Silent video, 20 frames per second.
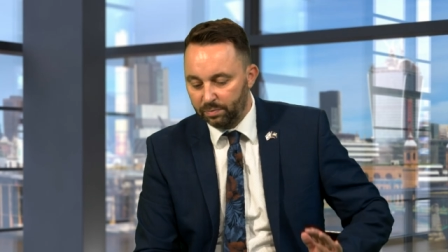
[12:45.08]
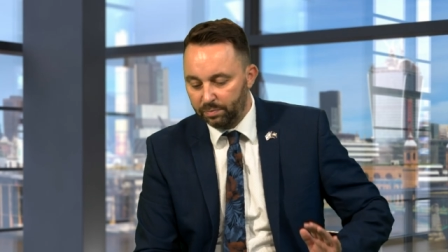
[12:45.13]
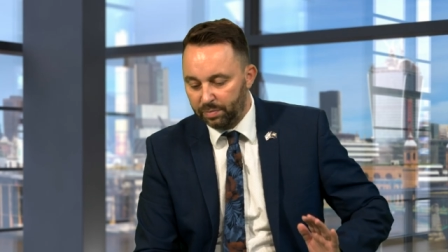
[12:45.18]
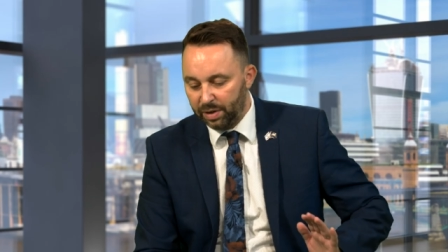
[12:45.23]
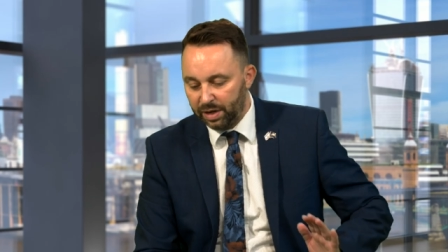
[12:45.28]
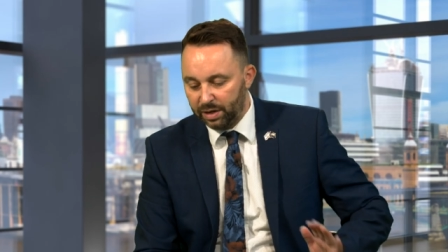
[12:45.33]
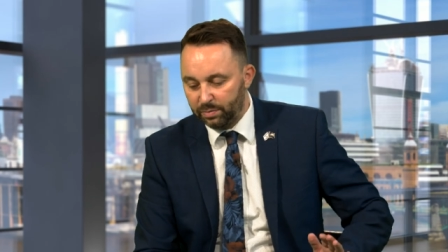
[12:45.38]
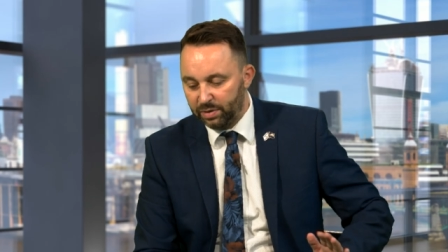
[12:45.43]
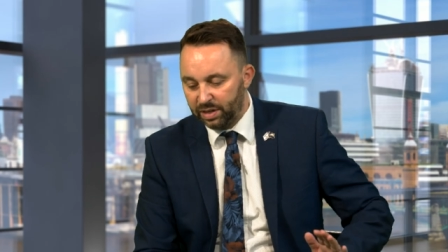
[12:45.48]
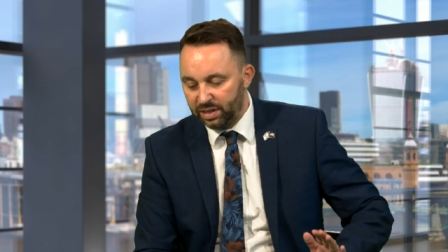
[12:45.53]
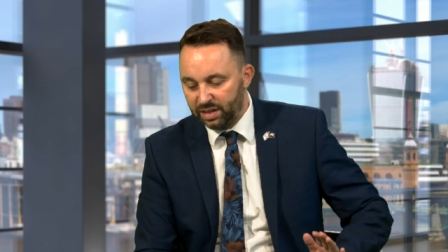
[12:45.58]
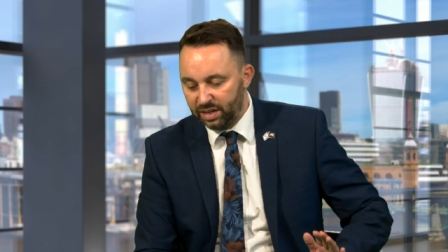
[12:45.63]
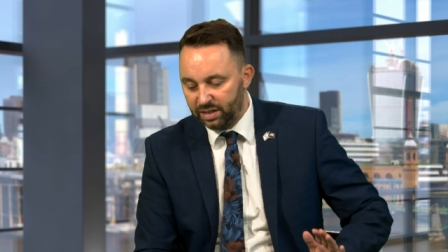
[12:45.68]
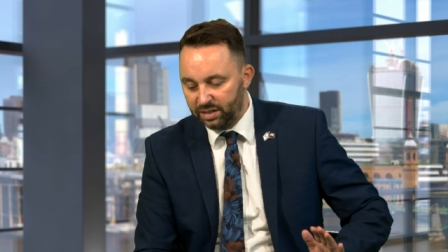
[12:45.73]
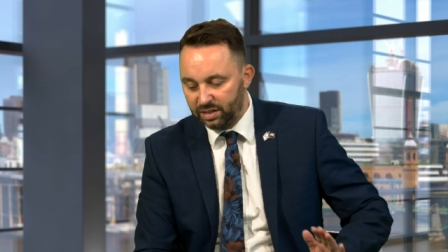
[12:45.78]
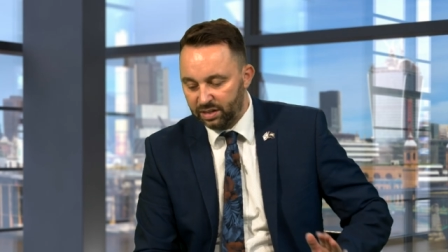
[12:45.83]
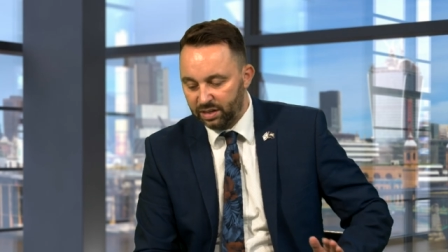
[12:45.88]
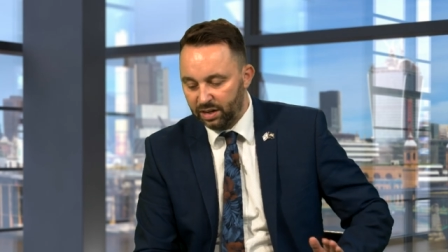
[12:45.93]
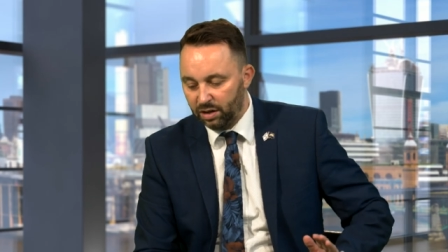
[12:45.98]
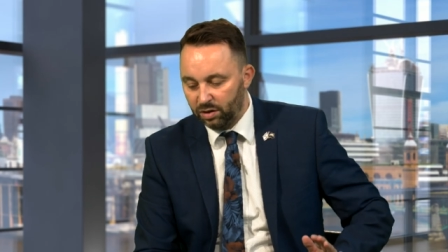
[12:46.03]
Benjamin
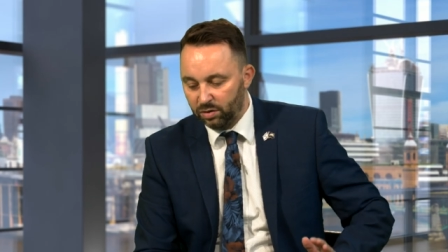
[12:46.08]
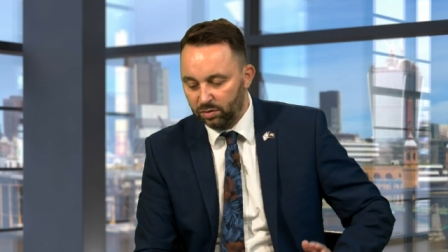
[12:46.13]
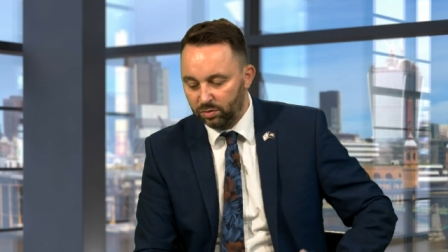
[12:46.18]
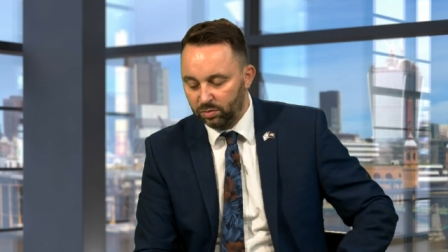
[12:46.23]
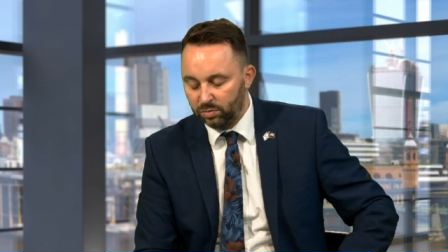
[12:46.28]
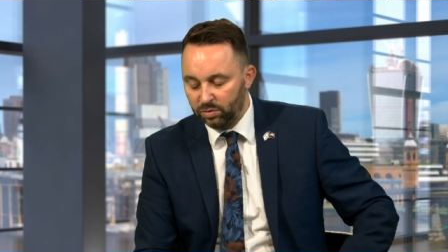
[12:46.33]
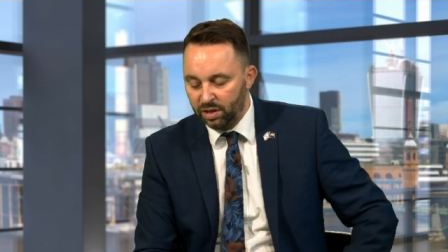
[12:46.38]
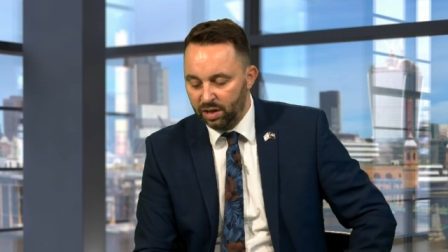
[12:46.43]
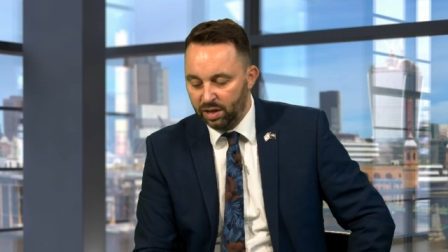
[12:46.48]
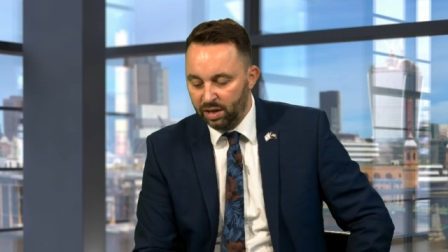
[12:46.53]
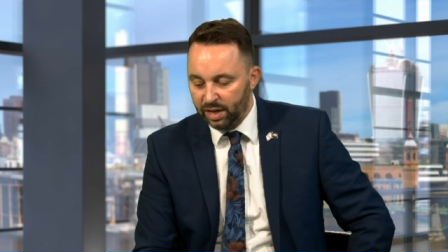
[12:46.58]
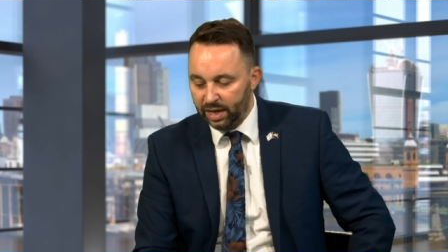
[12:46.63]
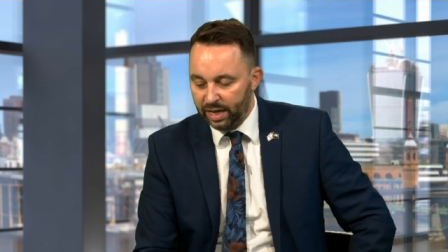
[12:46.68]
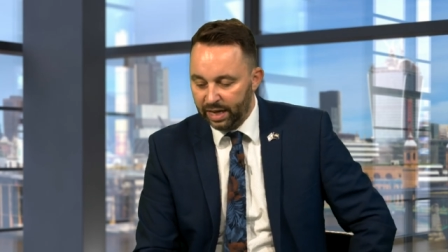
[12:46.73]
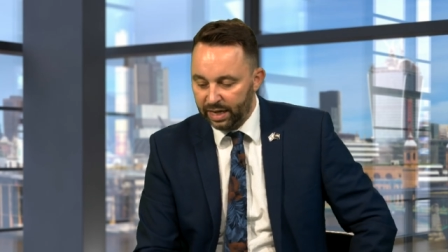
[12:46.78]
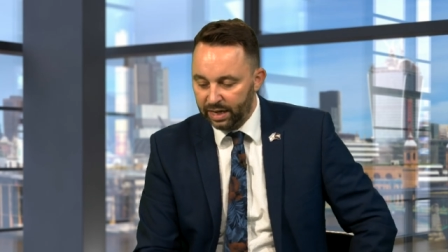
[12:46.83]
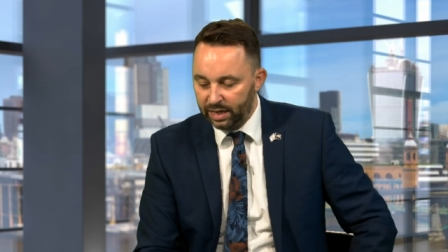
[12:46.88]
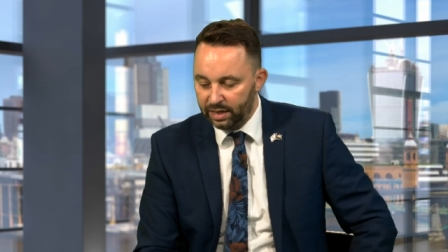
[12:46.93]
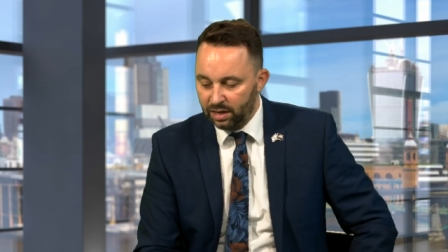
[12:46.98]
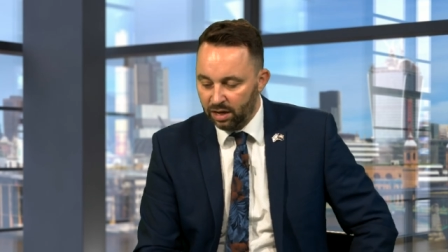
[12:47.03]
Netanyahu
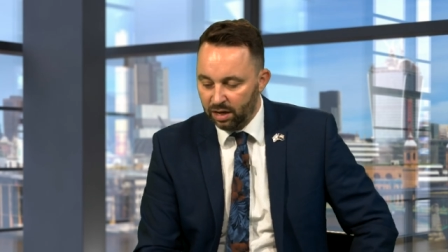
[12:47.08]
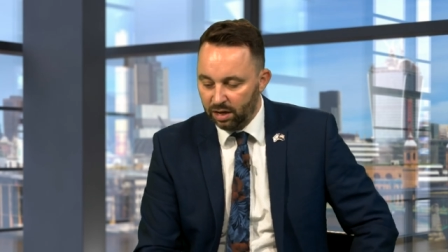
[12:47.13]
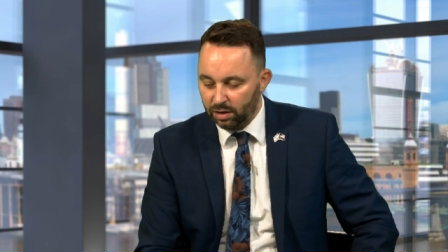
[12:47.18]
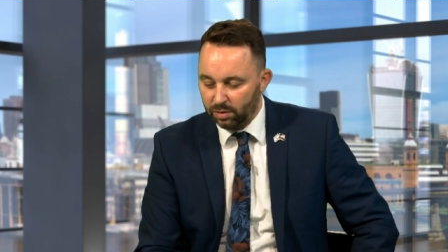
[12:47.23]
in,